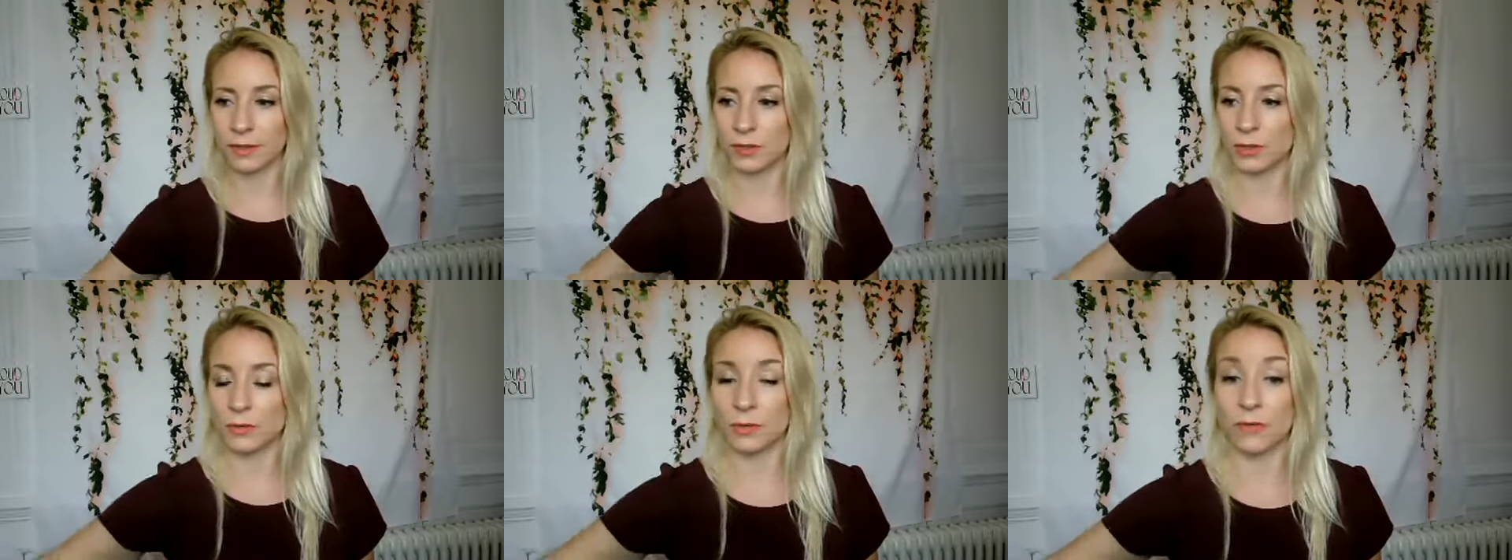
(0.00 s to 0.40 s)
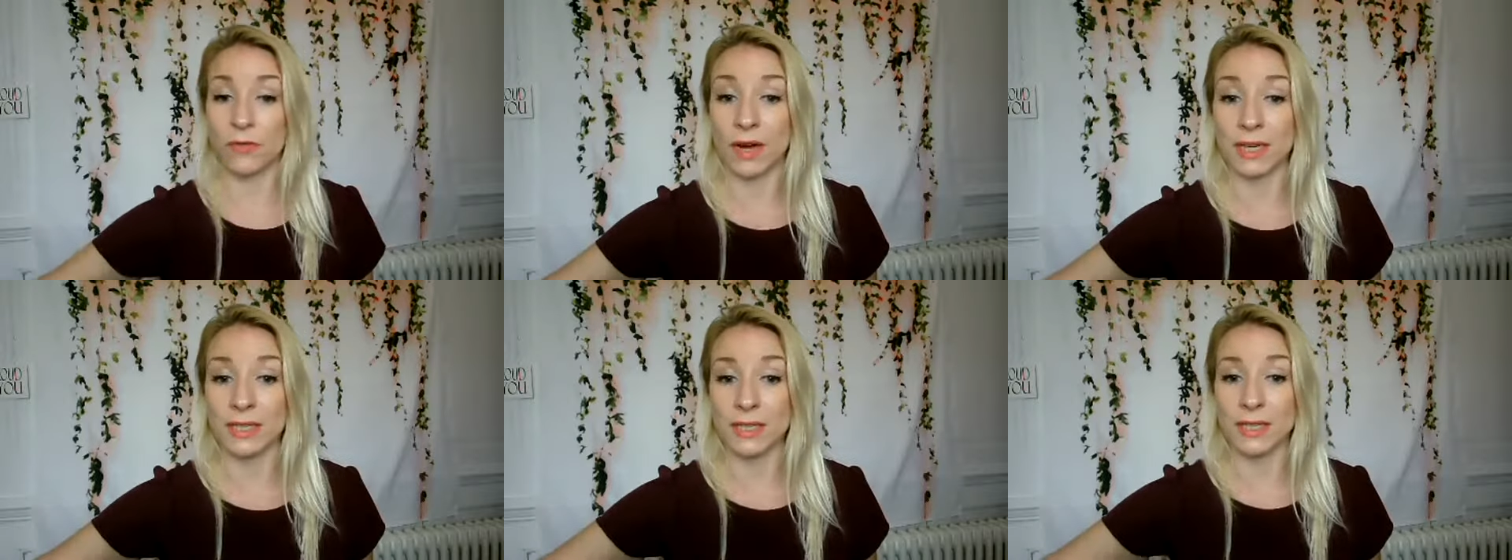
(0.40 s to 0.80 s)
do you want to
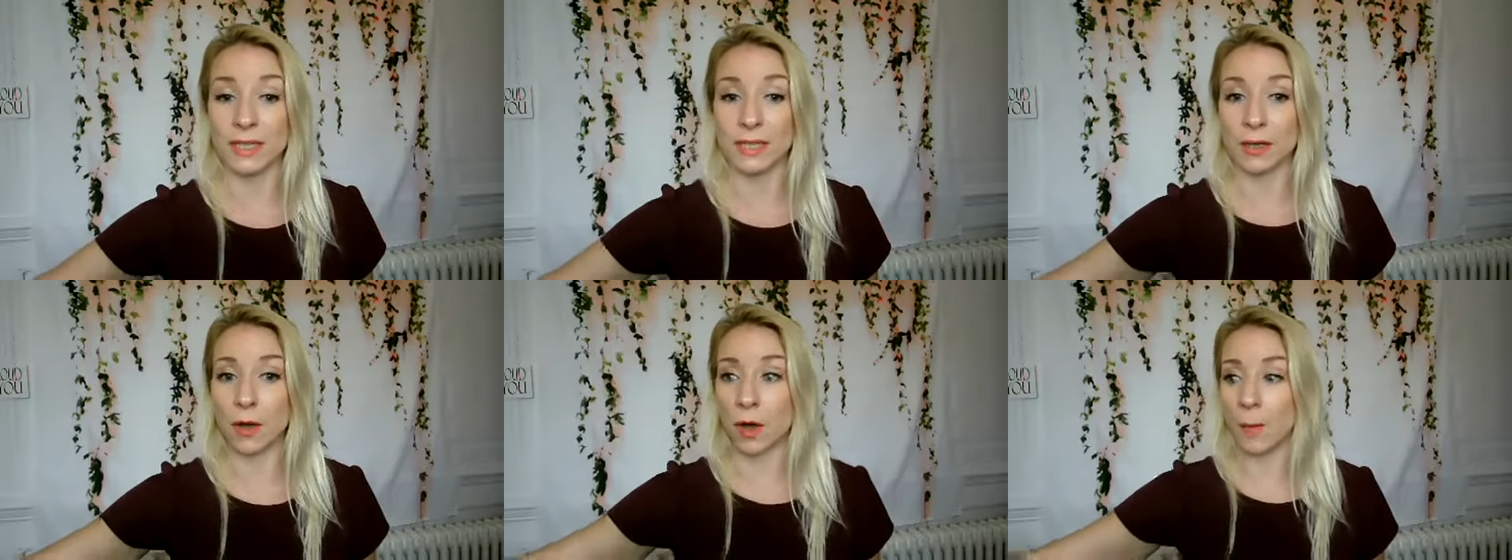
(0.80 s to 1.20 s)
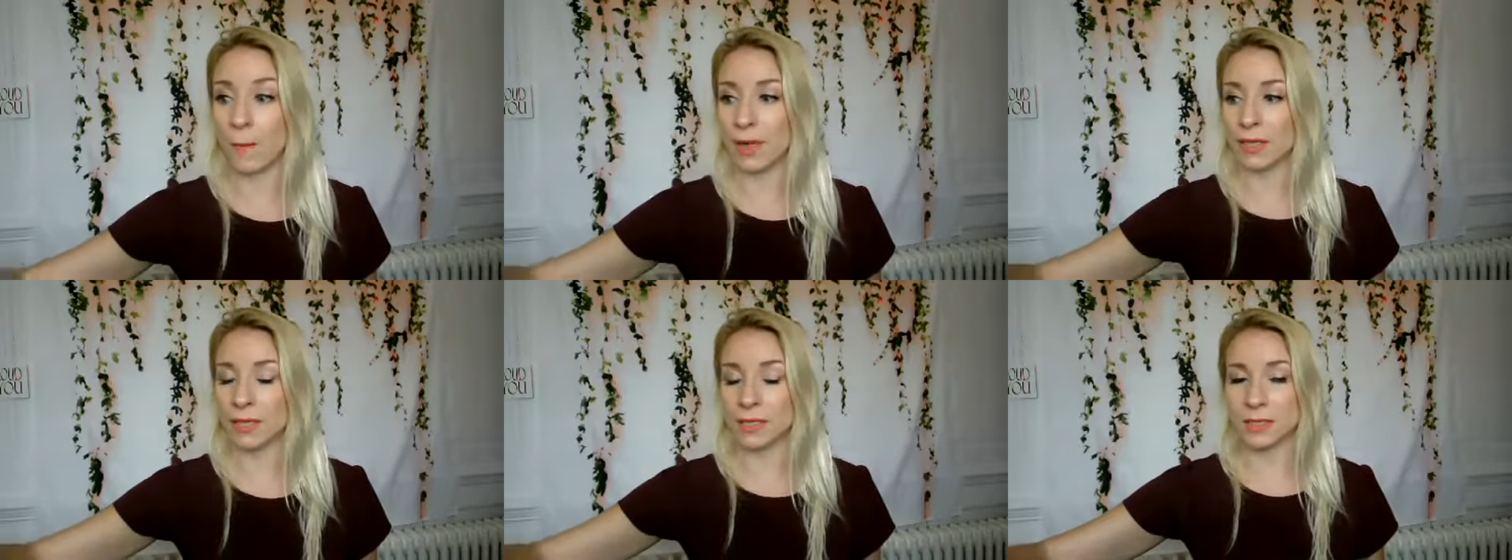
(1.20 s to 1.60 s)
write it in the
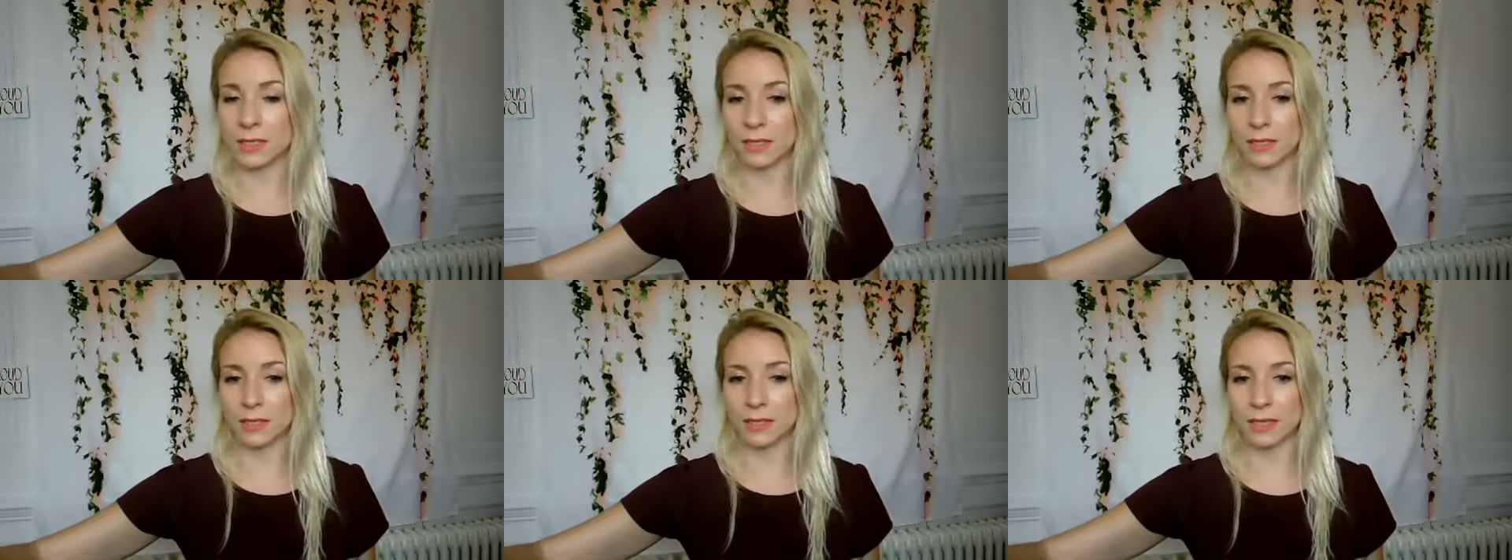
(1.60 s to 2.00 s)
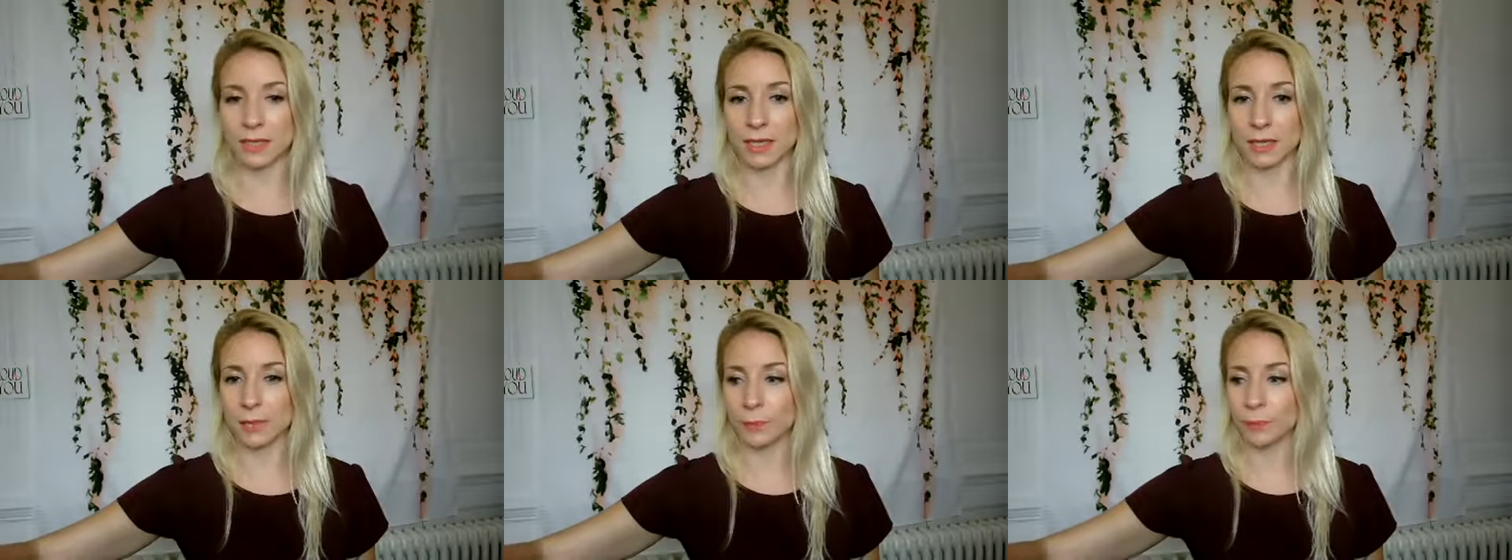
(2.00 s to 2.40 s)
comments, and I'll
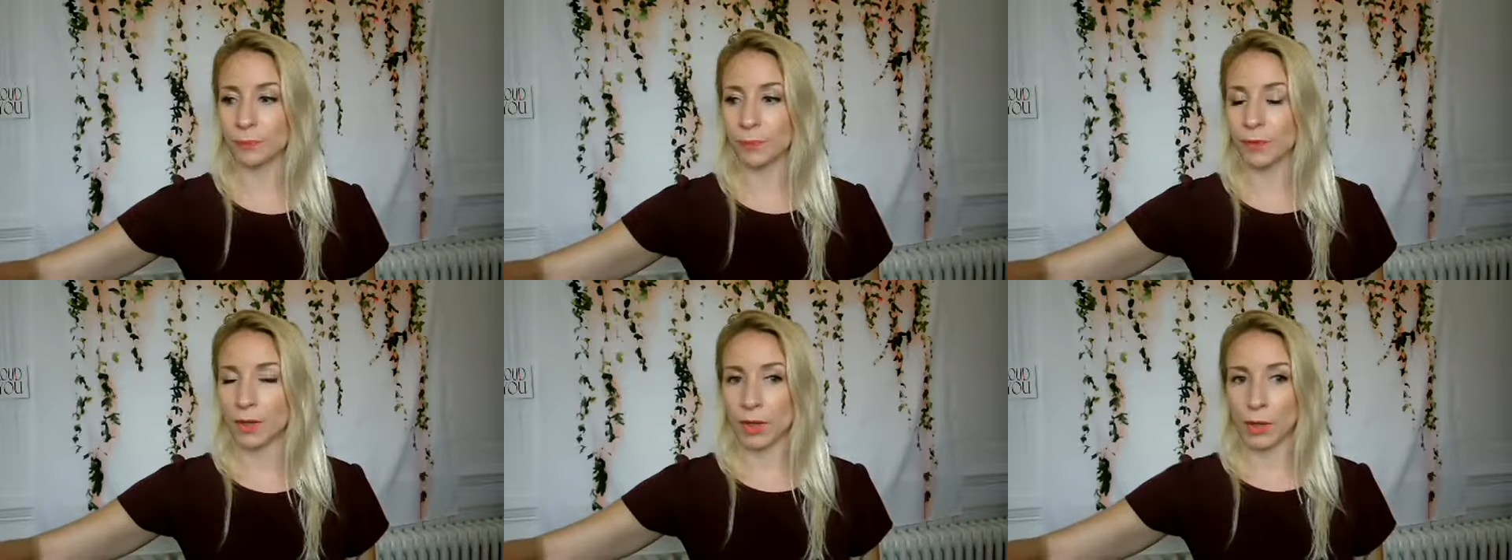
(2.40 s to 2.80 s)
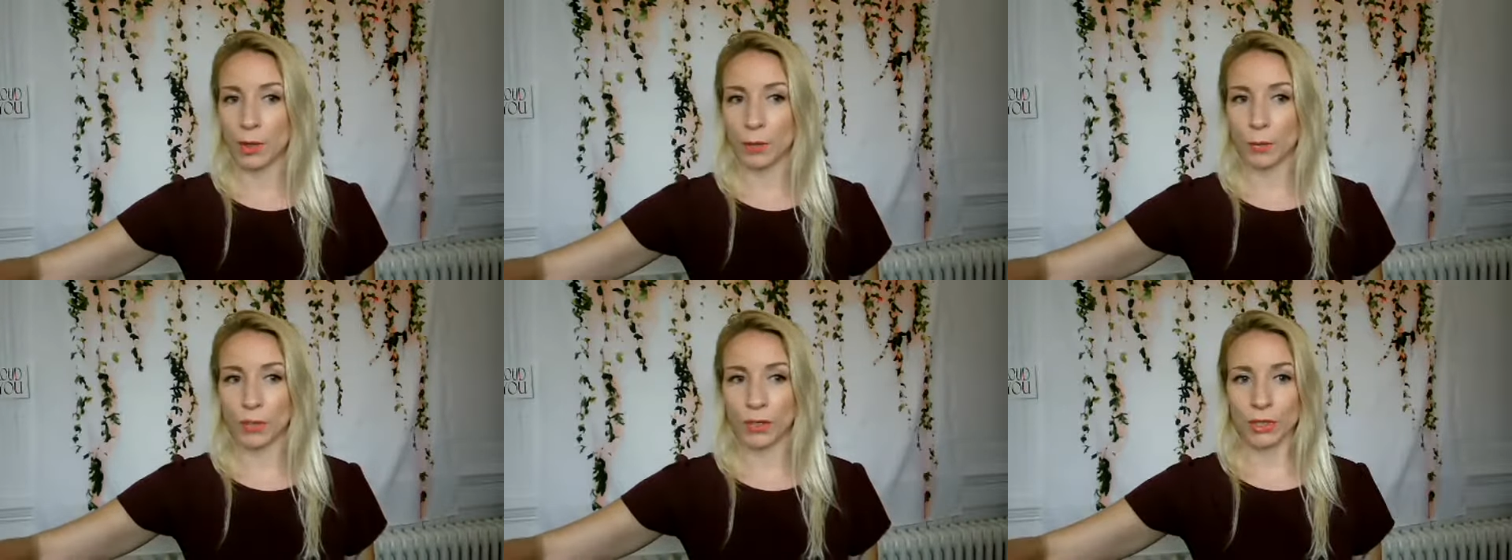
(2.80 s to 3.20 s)
see if
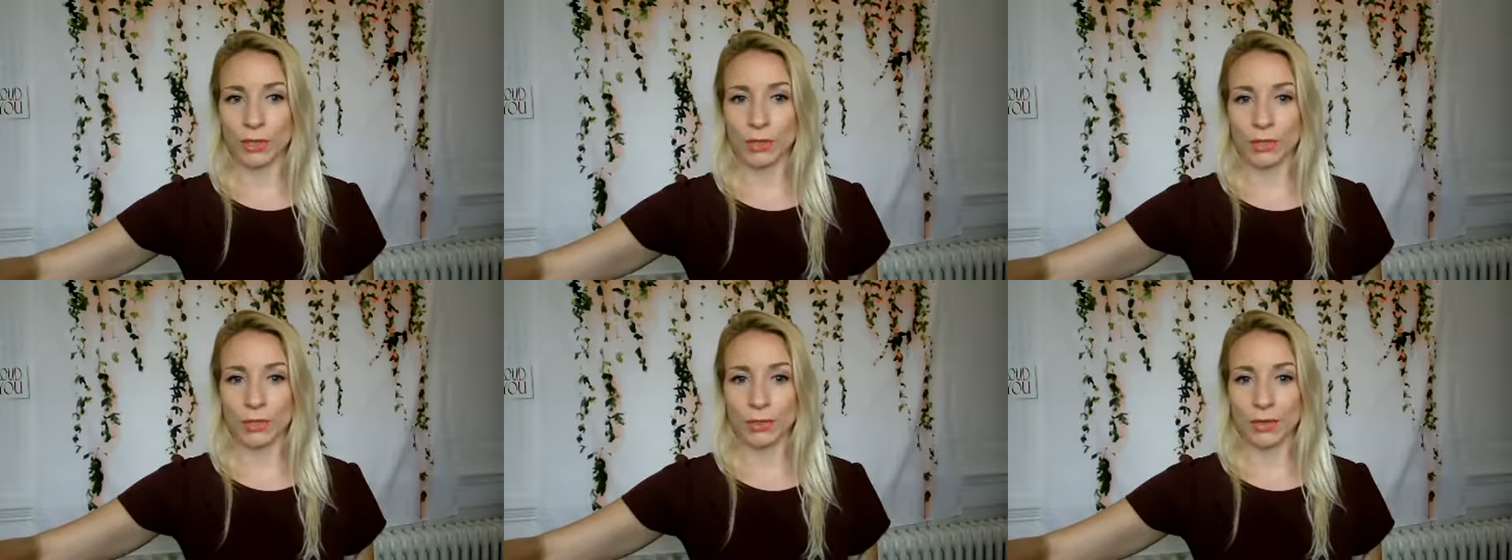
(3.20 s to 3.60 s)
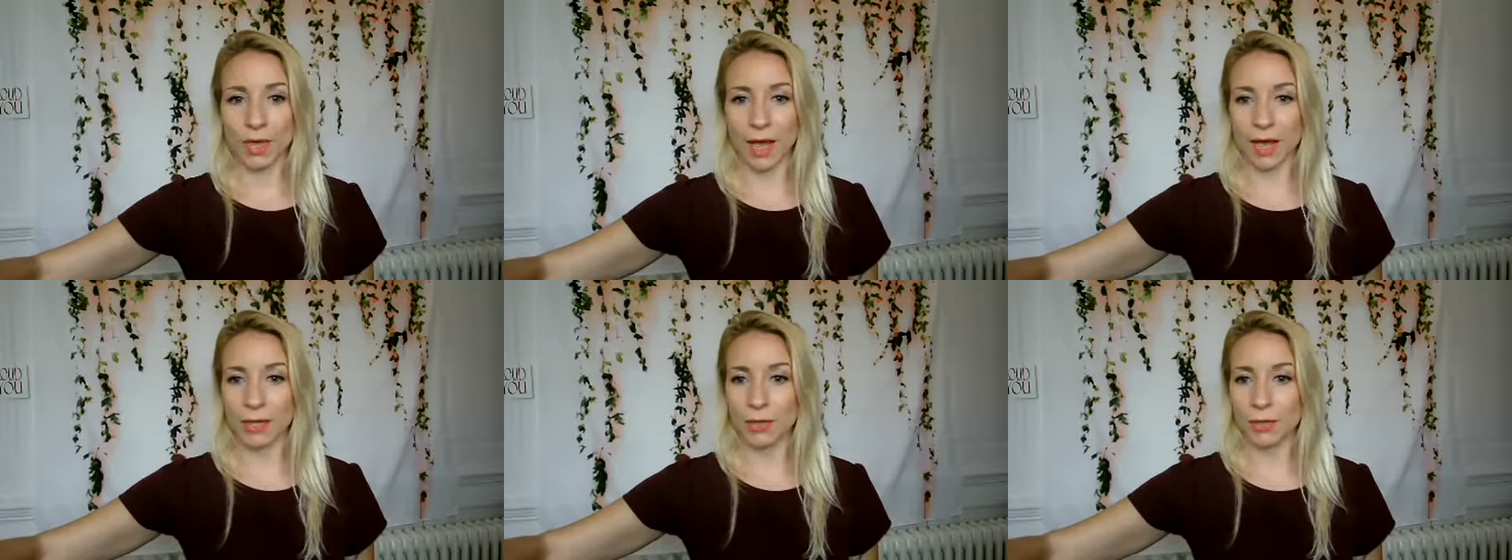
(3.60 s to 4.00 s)
we can do that.